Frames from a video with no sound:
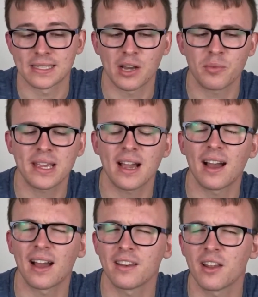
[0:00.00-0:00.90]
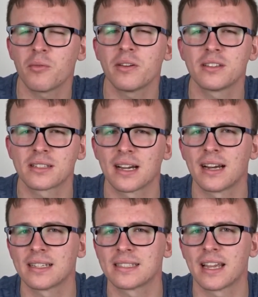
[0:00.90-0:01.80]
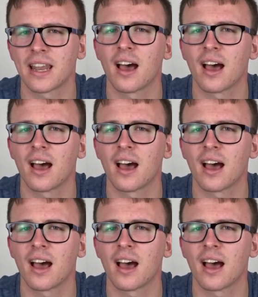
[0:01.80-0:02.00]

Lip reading: Now I know we just kind of said